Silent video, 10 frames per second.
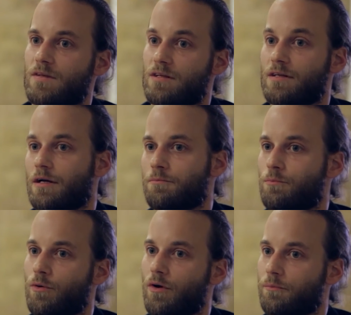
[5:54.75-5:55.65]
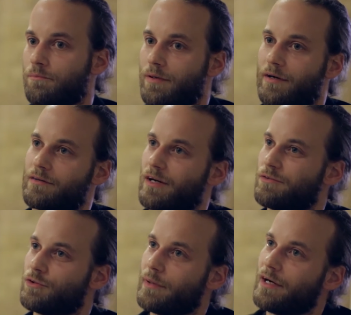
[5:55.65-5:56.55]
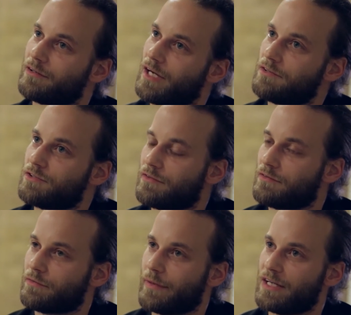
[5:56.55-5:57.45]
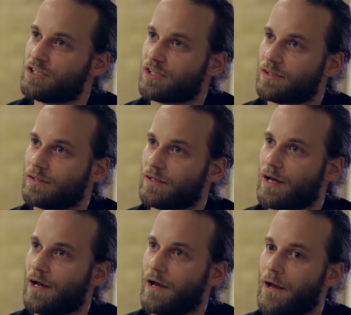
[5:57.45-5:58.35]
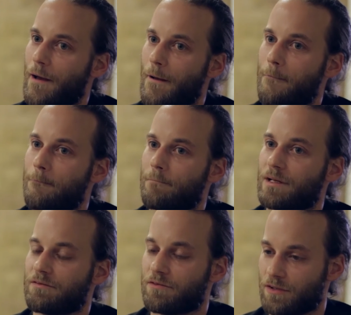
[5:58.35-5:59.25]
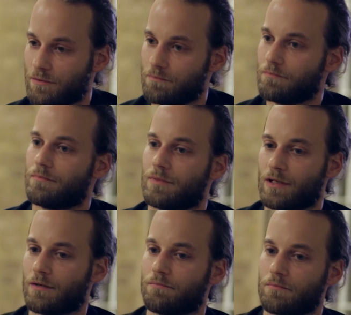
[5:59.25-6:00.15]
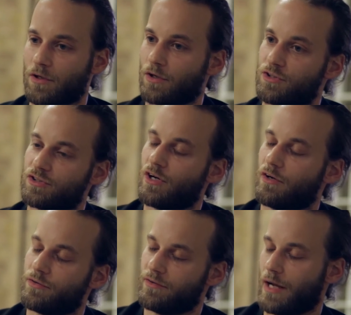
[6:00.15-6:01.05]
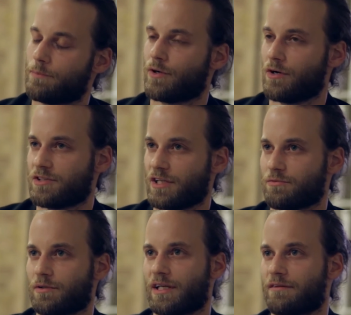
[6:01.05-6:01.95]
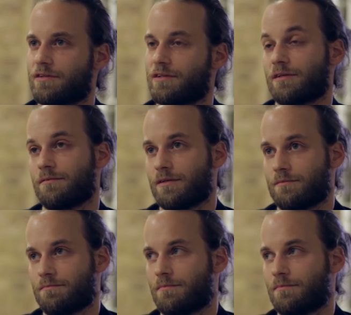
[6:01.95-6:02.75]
you know, one paragraph, two paragraphs of information. And if you, you know, going through that process will give you the